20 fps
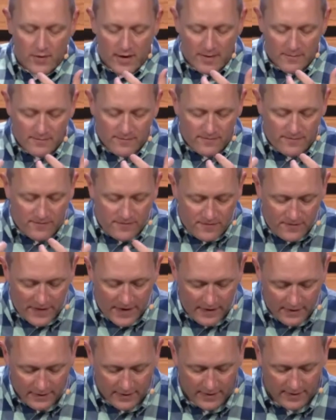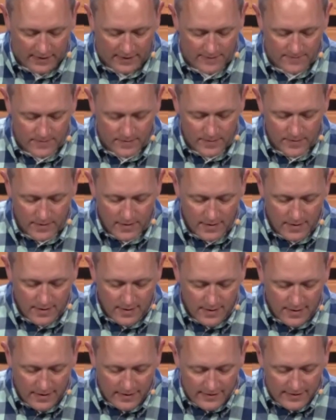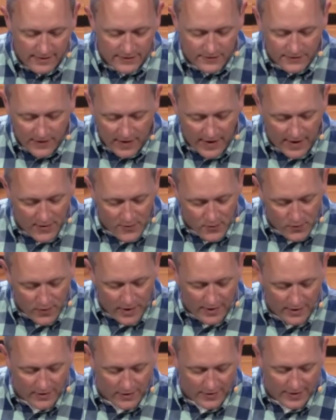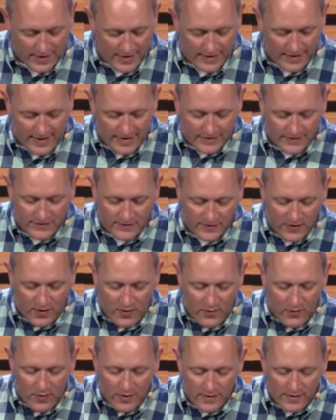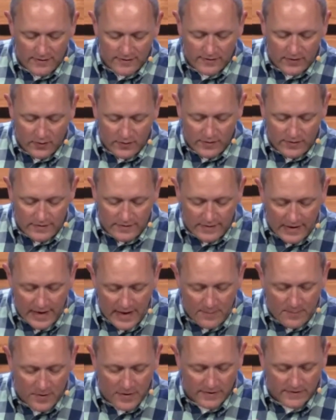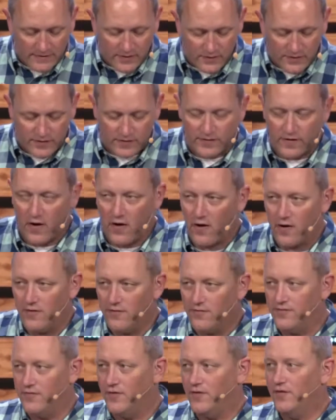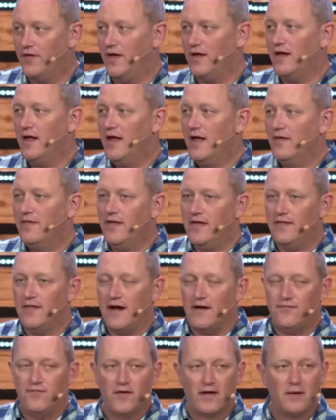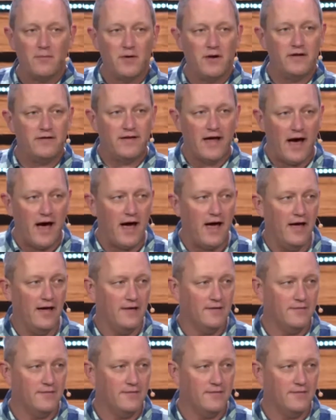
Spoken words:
feeling, it's very real, and it's so deep, and it's so sorrowful that I feel like I'm going to die.